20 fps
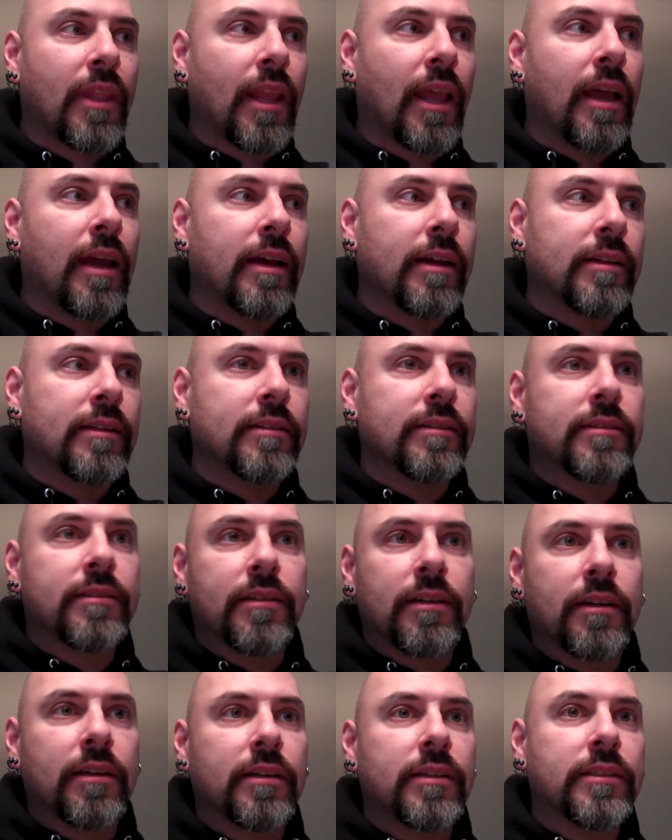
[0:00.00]
And
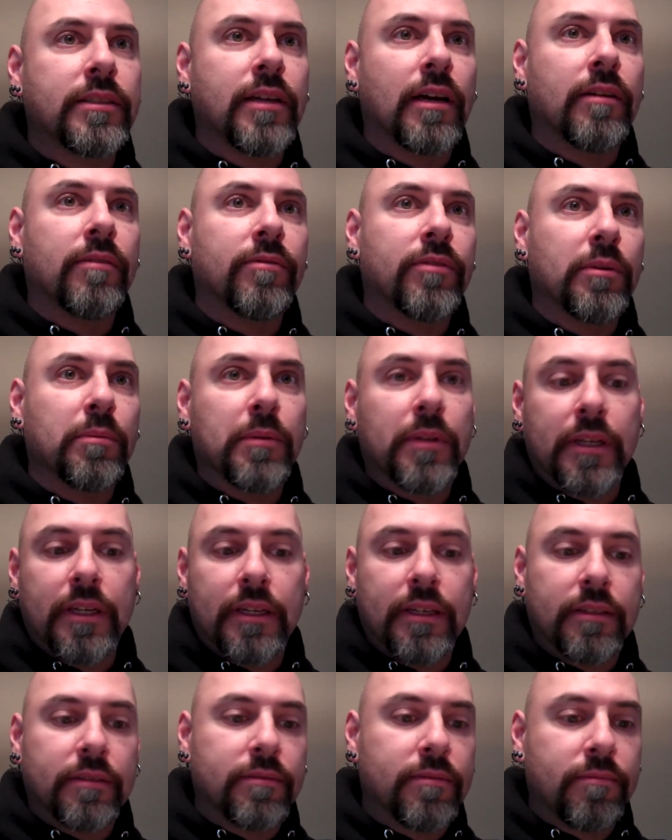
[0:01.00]
he's got to
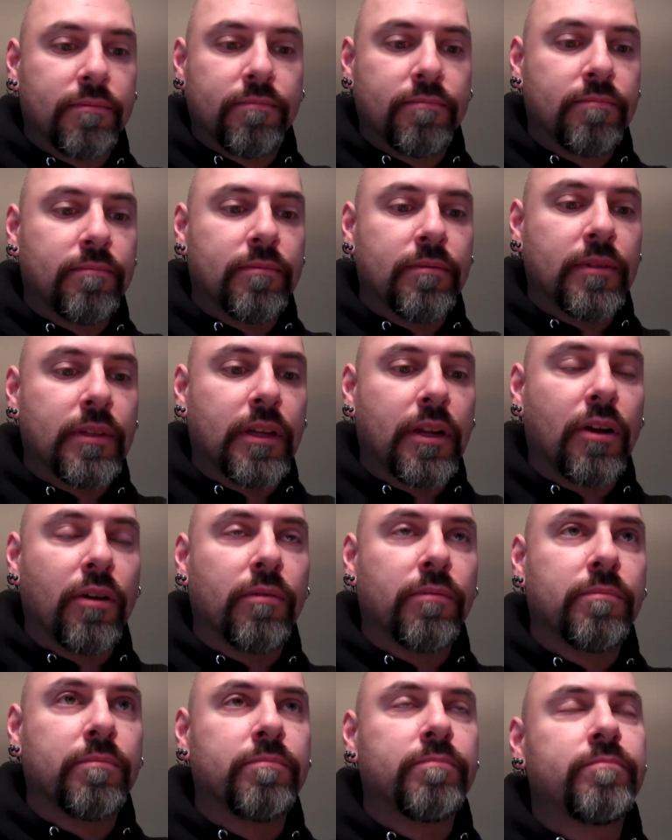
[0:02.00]
verbally,
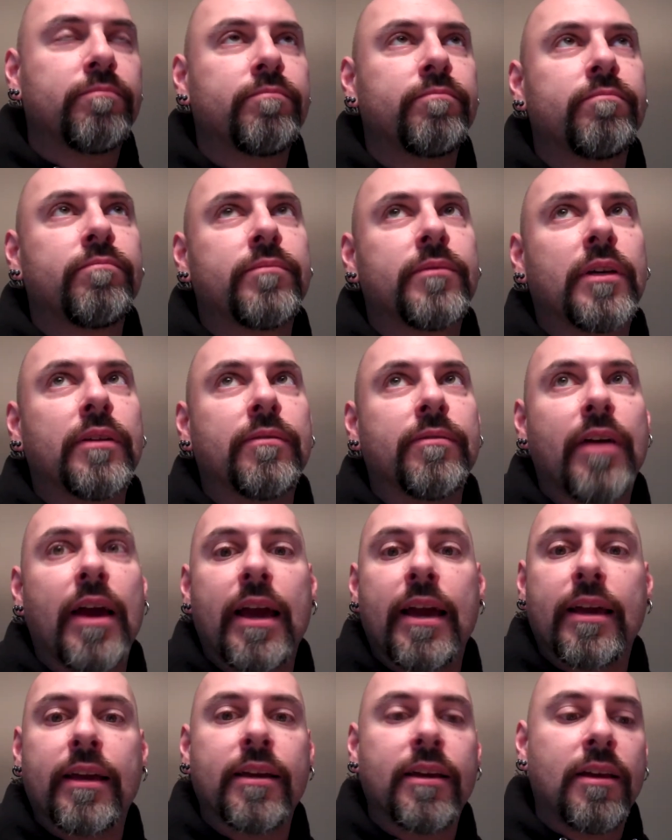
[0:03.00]

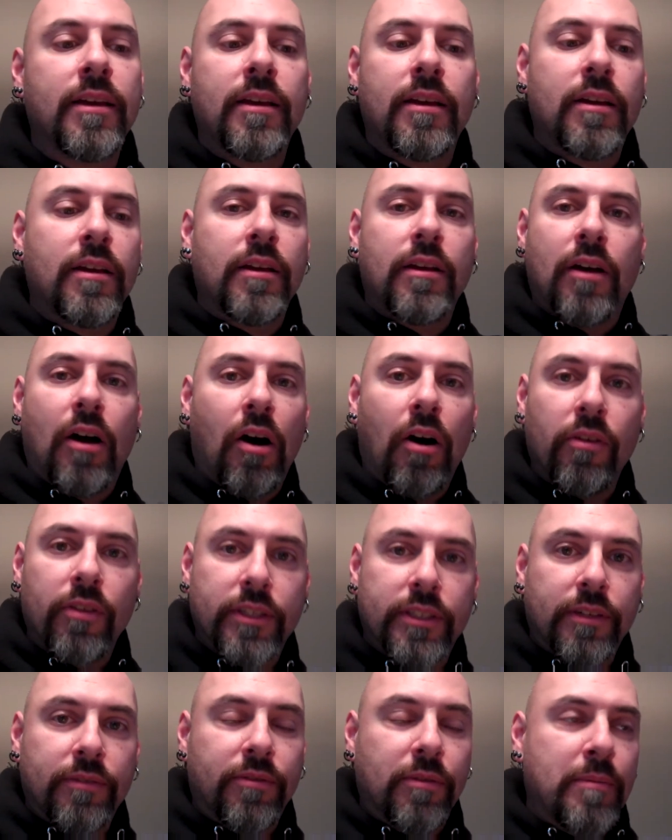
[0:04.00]
convey all
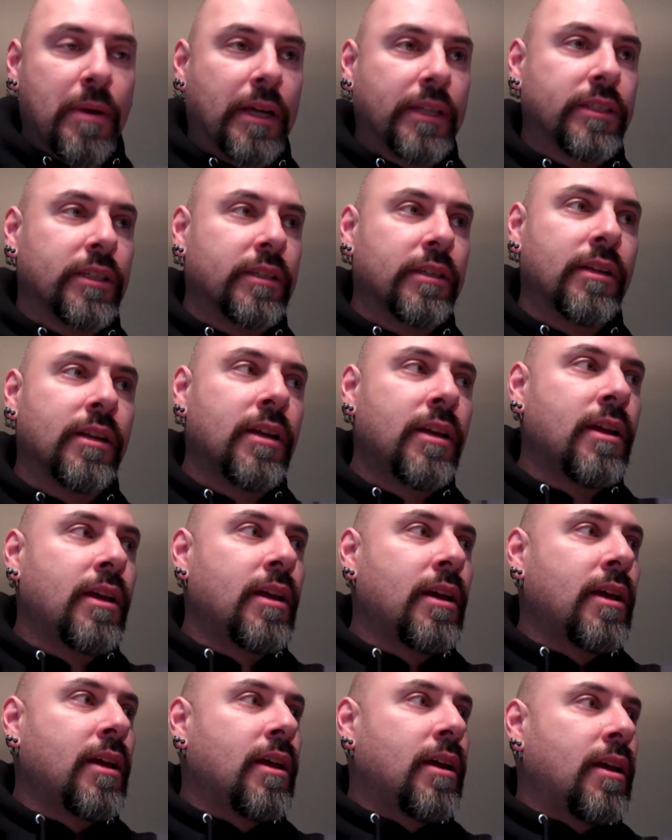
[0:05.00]
this information.
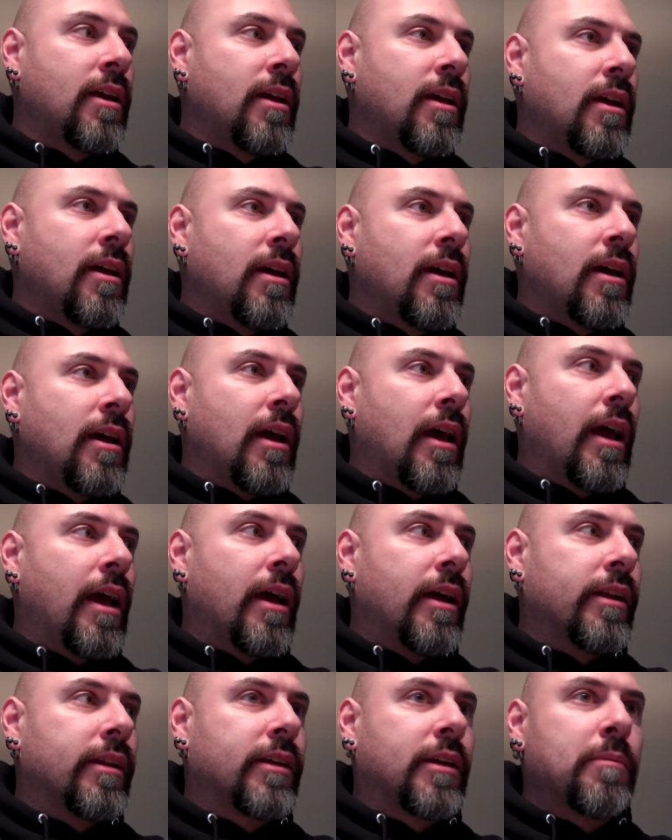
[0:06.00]

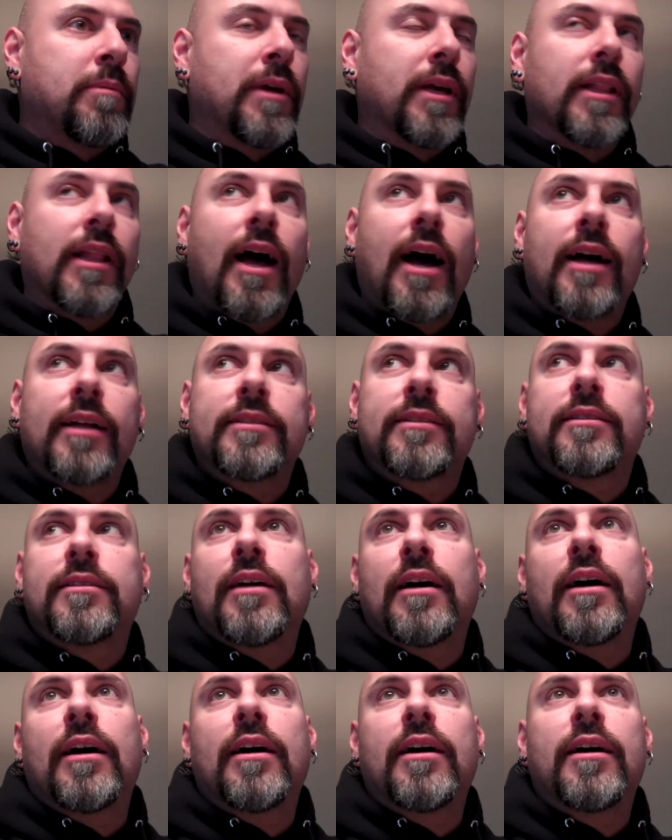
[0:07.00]
And it can be a lot.
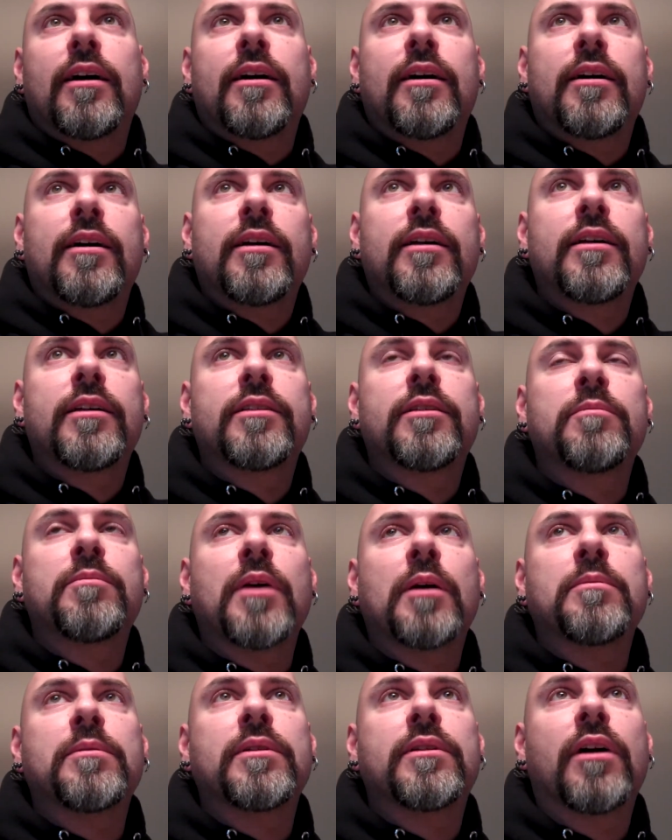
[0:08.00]

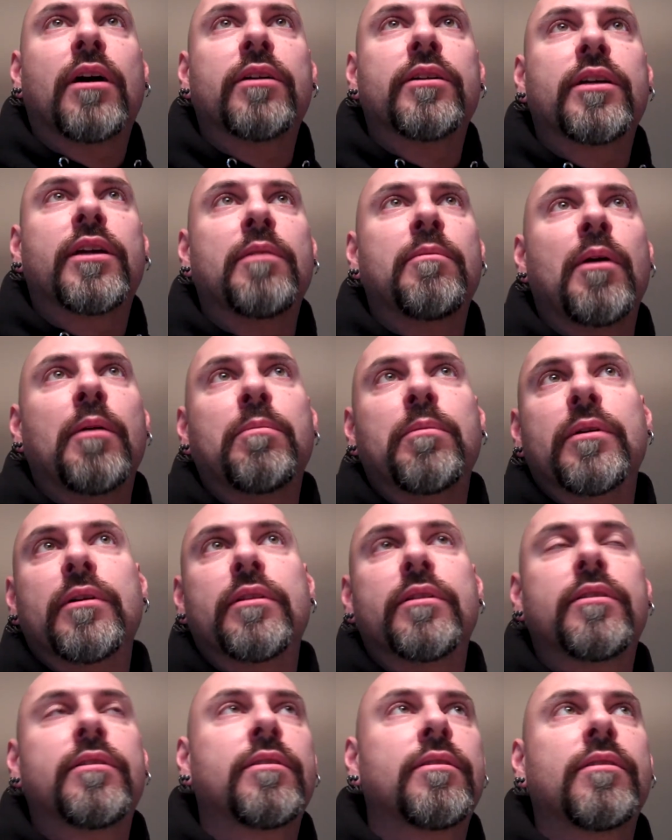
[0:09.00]
Sometimes it's hard to come up
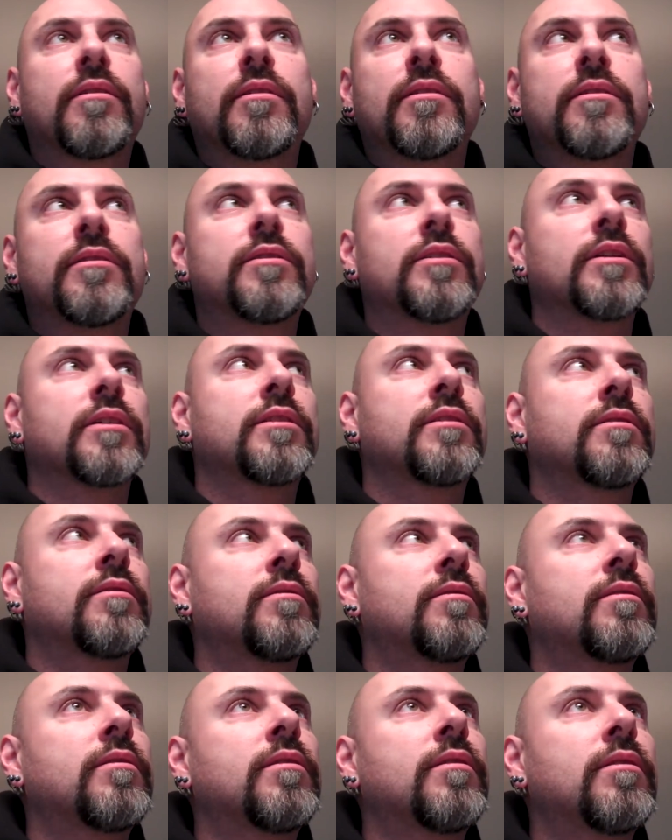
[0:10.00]
with just
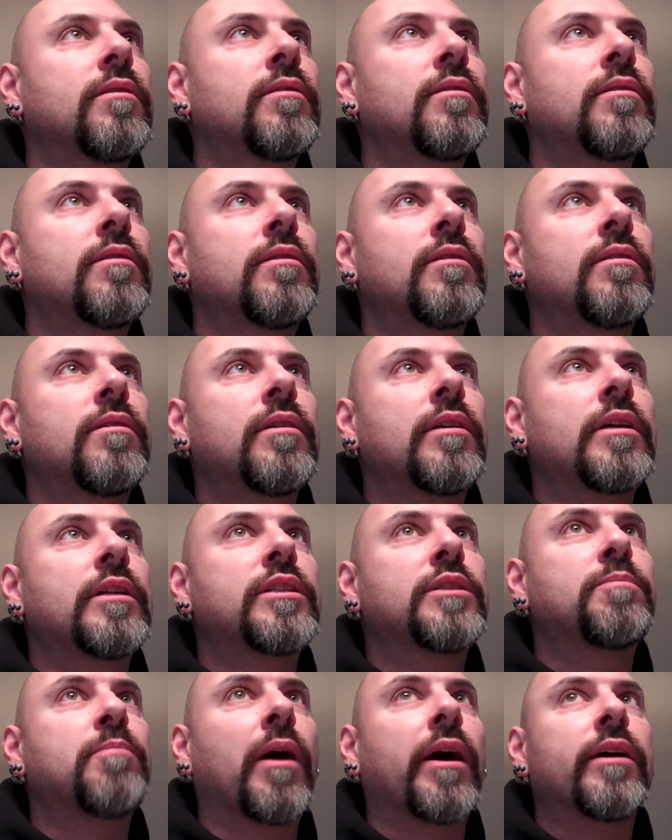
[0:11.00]

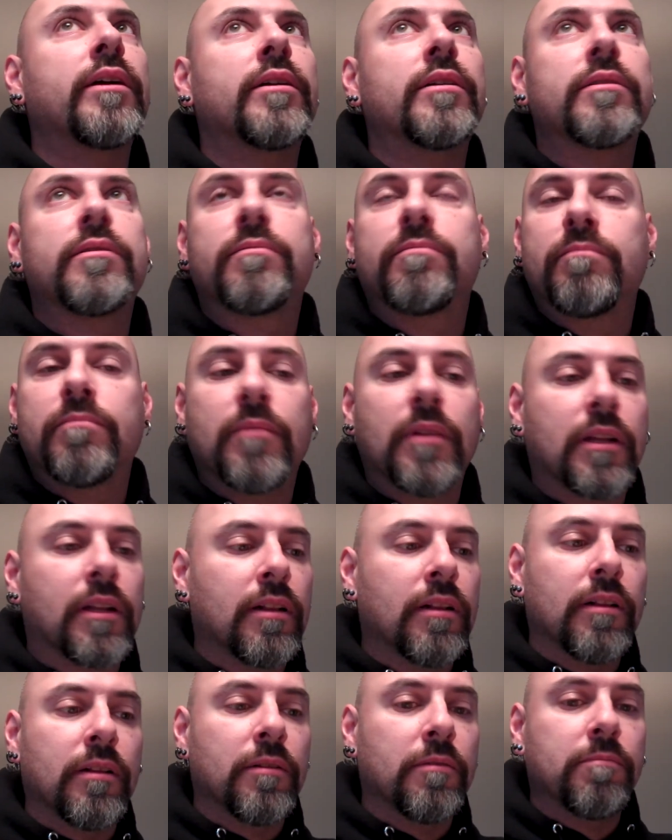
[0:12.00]
inspired
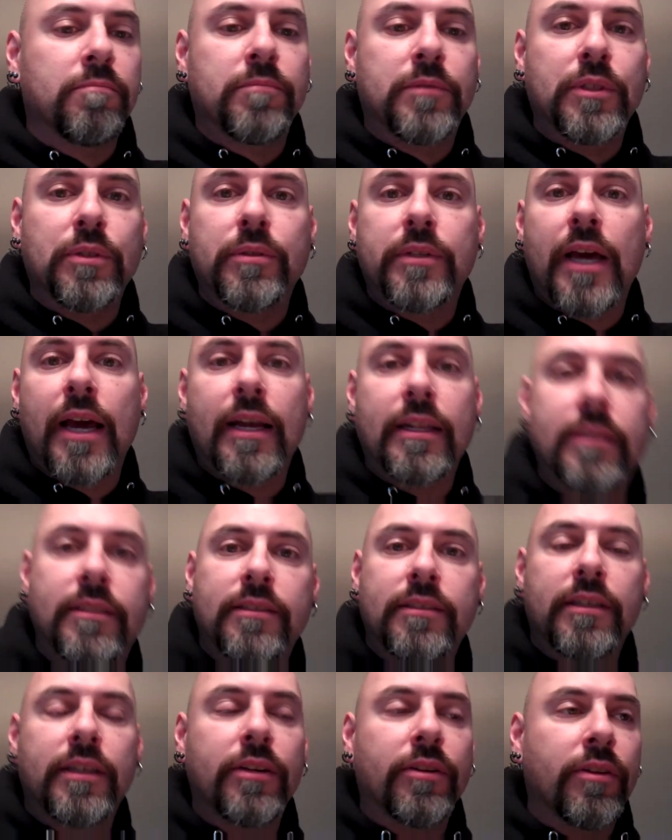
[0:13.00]
little
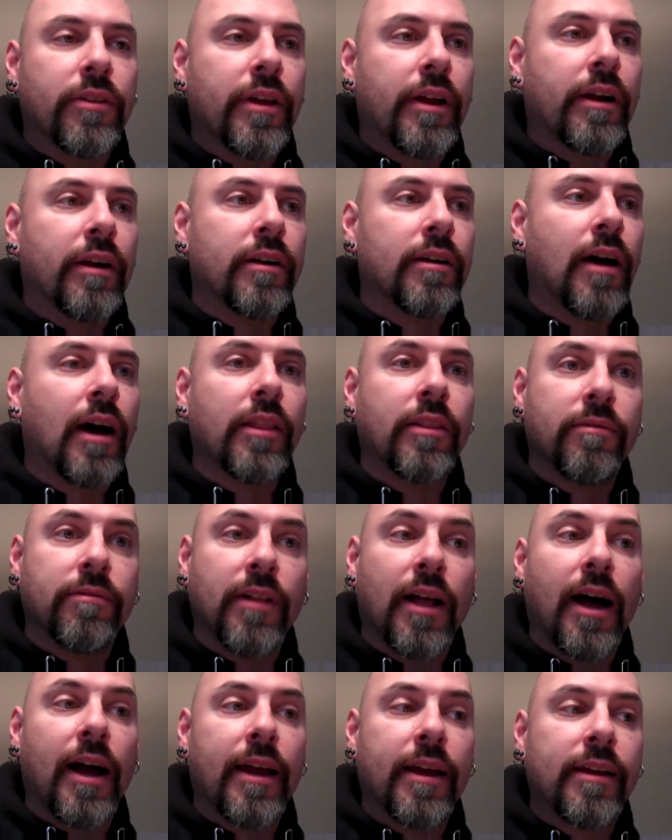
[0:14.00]
doodads here and there on the
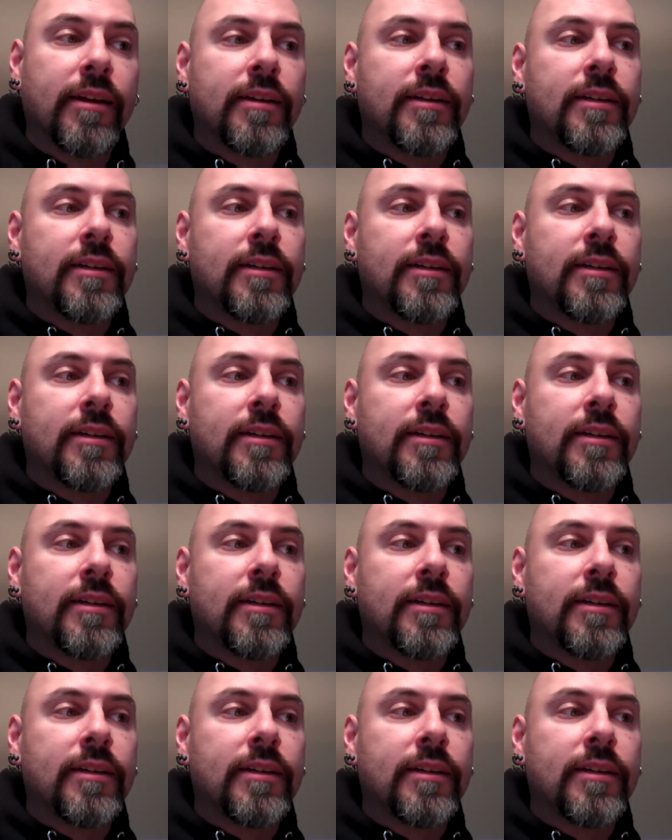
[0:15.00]
fly.